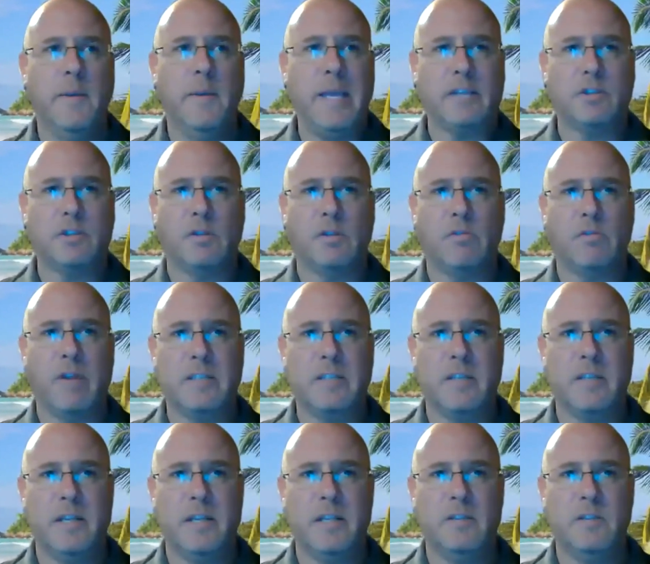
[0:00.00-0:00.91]

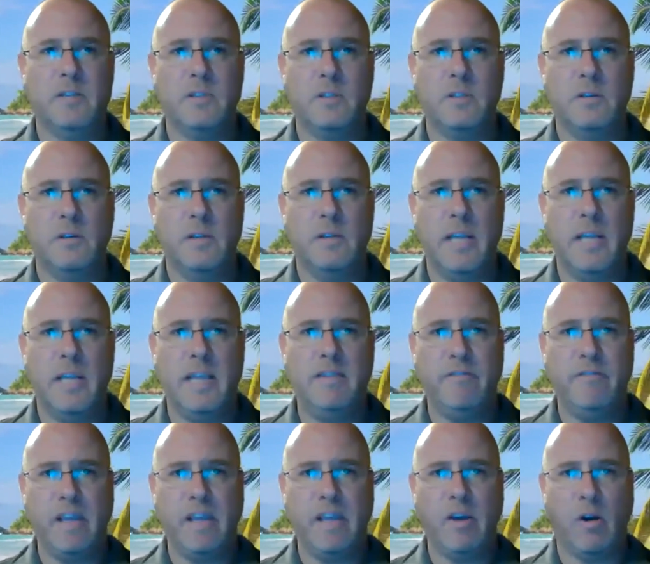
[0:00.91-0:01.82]
pediatric residents
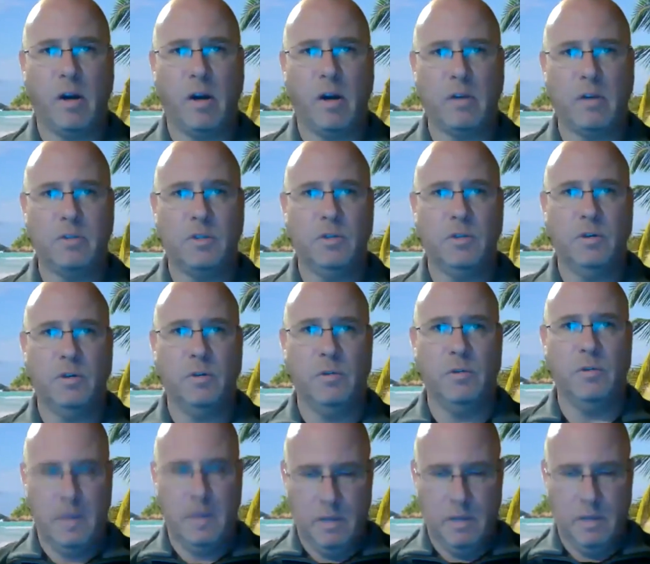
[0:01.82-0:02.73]
in VR
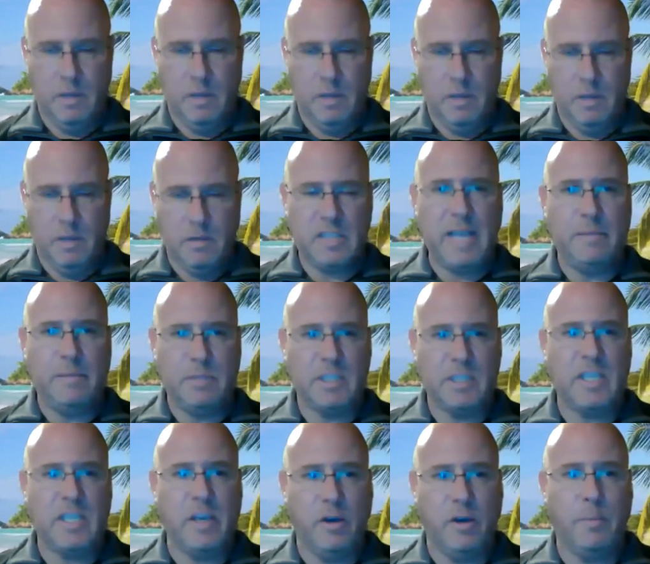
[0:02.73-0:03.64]
to the
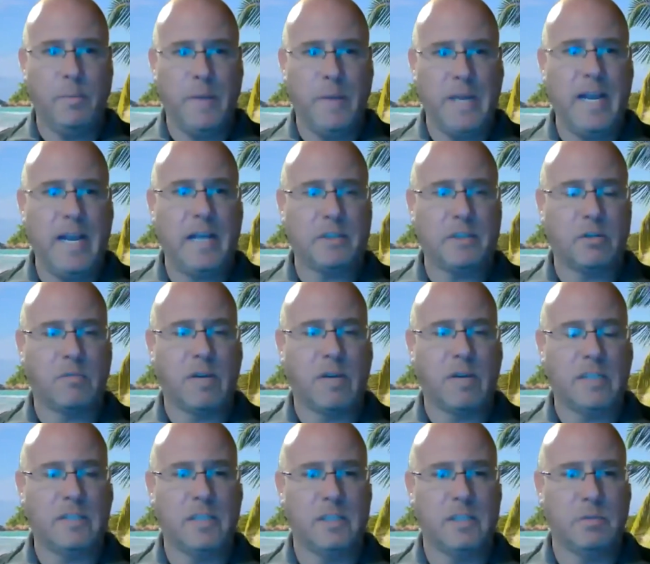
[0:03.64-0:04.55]
same skill
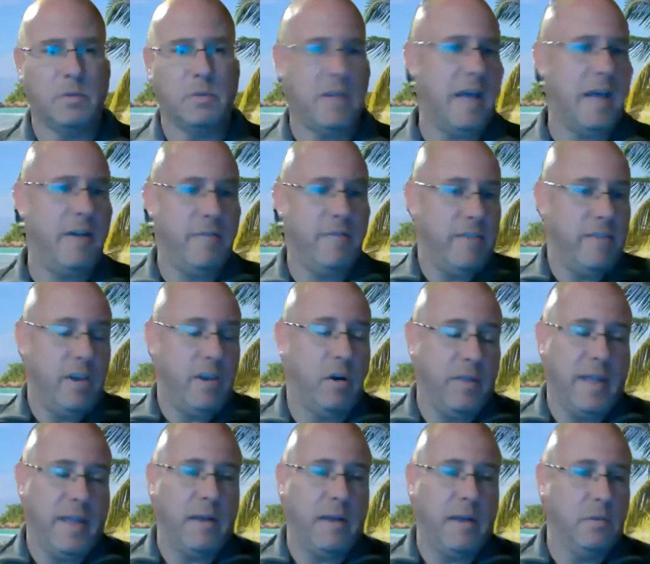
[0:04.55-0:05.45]
pediatric residents without
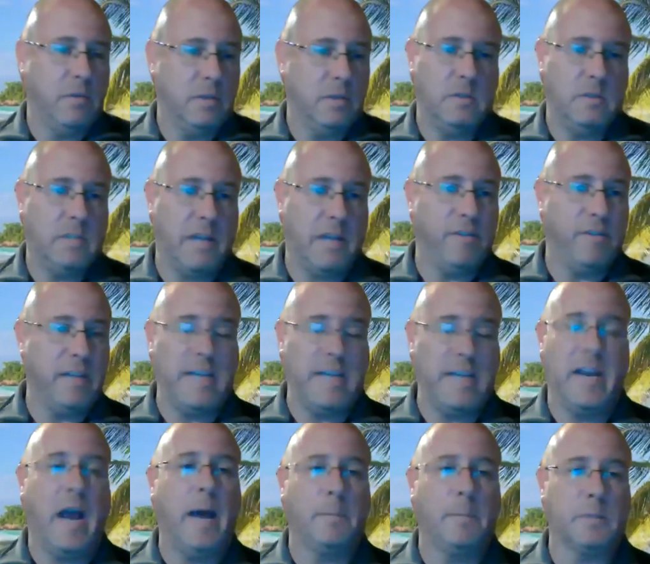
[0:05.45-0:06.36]
VR? And that was
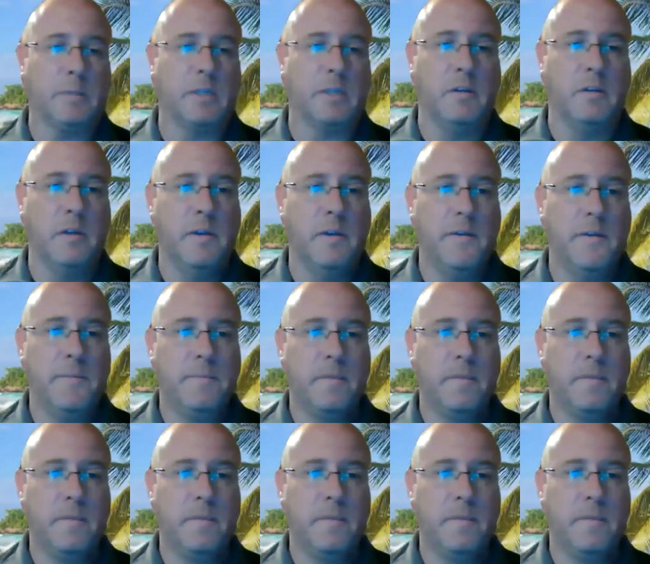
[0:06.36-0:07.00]
definitely an option.